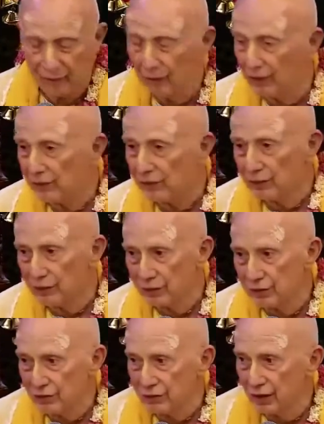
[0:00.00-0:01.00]
But what does
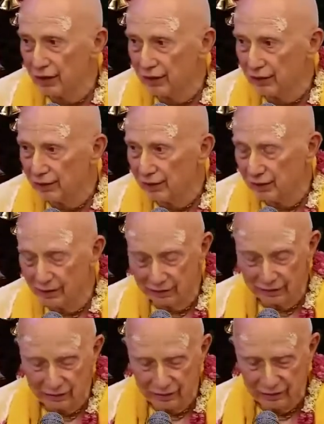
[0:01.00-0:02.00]
Krishna say to
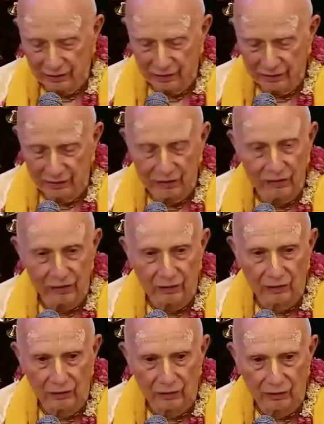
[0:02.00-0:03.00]
this? He says this
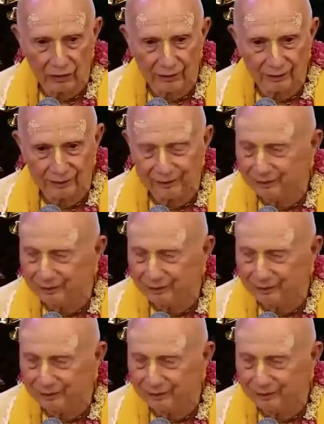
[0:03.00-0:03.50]
is illusion.